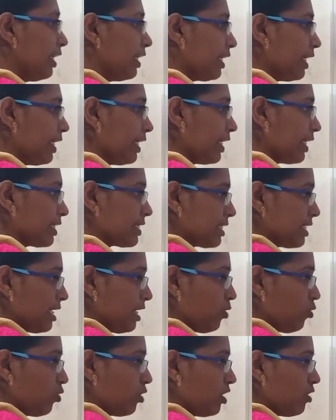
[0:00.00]
10x,
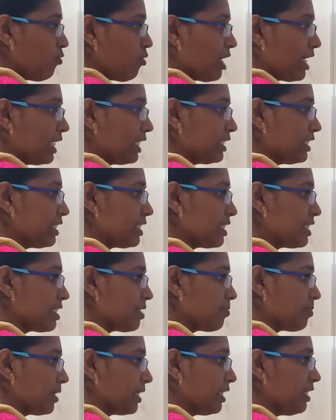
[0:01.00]
here only one digit
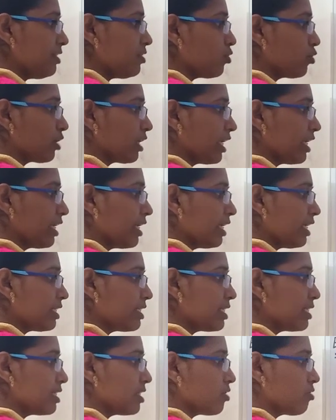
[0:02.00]
is repeating, so
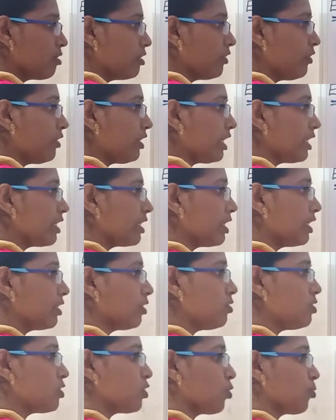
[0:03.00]
10x is equal to 10
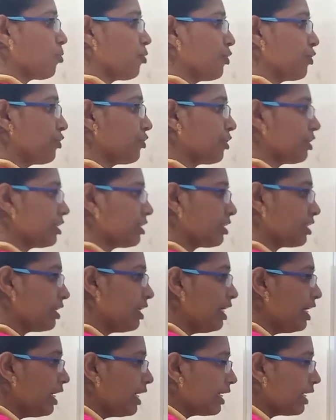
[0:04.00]
into 0.33.